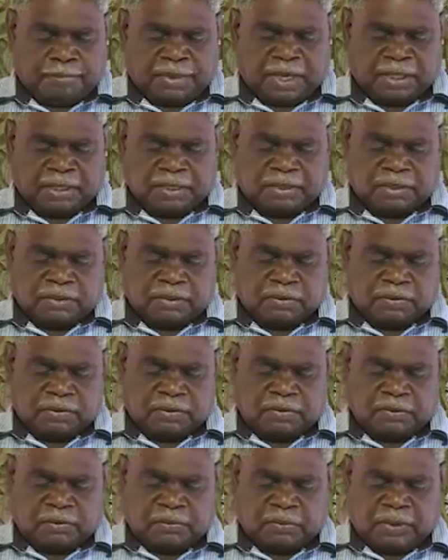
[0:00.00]
But
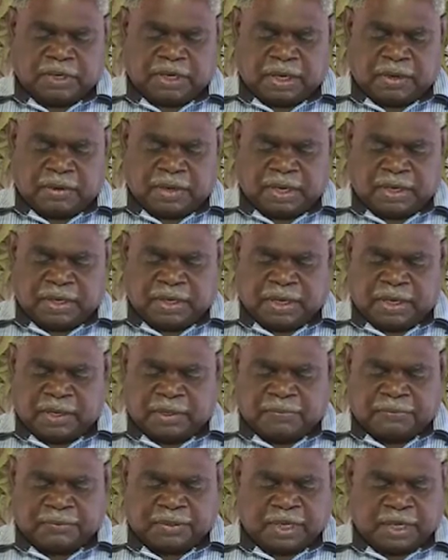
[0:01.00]
we are running out
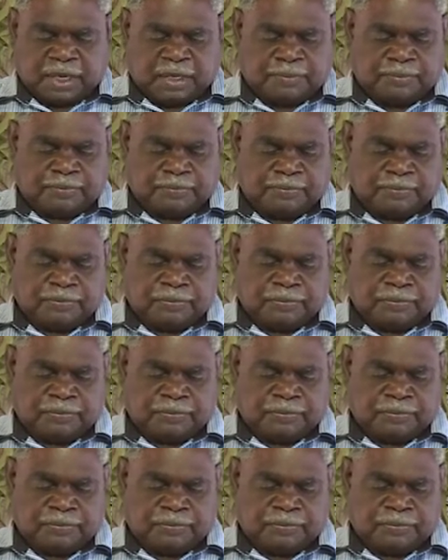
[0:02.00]
of time.